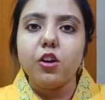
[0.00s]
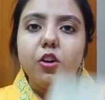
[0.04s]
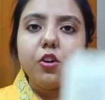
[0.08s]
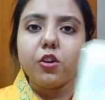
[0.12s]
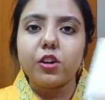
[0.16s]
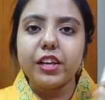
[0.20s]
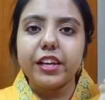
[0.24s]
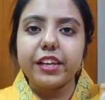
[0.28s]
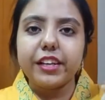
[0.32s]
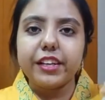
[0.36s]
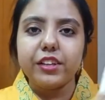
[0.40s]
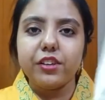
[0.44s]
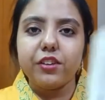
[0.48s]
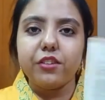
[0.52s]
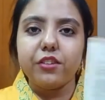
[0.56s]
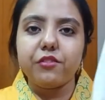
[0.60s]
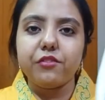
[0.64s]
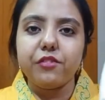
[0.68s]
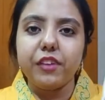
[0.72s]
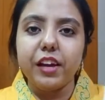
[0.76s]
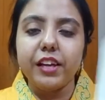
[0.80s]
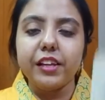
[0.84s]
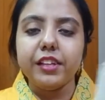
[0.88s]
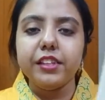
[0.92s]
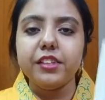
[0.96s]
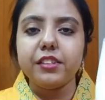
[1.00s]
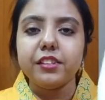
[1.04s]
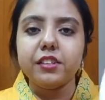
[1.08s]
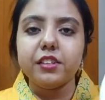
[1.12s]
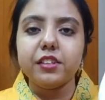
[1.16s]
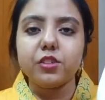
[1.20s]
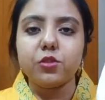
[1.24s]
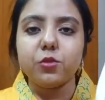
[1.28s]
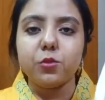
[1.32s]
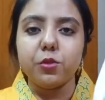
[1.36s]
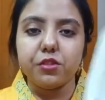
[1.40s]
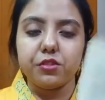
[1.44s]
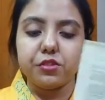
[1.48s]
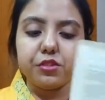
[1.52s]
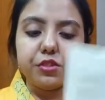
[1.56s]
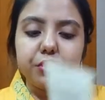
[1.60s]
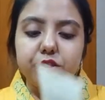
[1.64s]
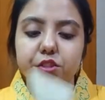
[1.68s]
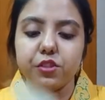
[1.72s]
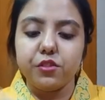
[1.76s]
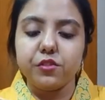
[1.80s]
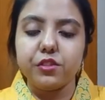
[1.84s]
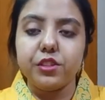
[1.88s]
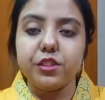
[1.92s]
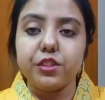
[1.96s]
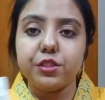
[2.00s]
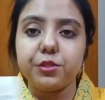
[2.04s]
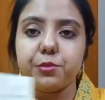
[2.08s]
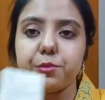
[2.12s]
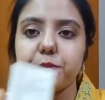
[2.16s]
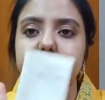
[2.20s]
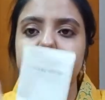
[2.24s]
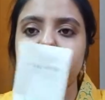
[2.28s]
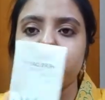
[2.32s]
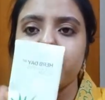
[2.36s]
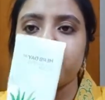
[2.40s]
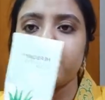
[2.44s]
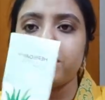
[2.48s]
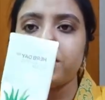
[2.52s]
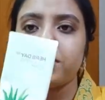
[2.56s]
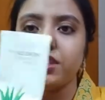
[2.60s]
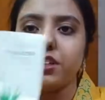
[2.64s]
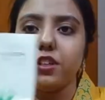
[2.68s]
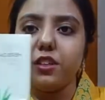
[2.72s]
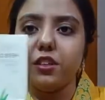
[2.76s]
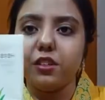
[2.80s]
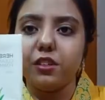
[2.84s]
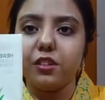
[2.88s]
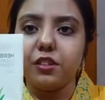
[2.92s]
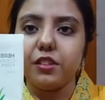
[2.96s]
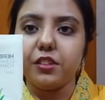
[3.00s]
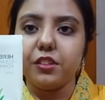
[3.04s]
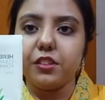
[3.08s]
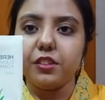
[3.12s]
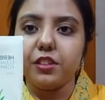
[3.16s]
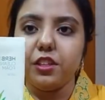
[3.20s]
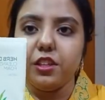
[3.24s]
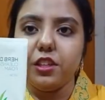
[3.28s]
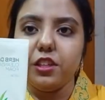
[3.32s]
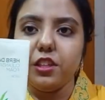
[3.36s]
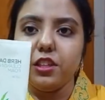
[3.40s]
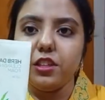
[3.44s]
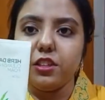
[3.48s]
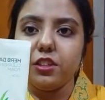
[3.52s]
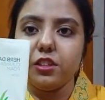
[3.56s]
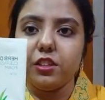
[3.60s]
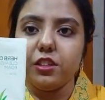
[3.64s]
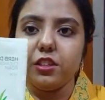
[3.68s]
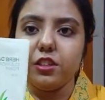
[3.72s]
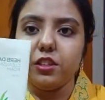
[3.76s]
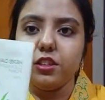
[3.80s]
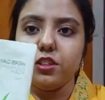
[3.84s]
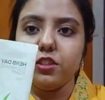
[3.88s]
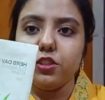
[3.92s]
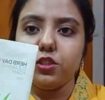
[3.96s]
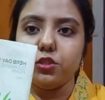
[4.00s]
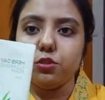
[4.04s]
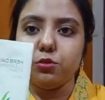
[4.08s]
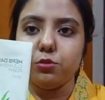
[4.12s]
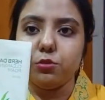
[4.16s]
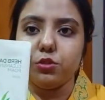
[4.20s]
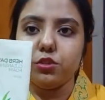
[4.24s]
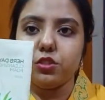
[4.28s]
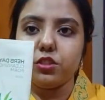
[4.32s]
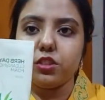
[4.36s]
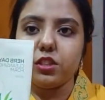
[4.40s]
Okay, I cannot find the quantity of this, but this is really, really huge.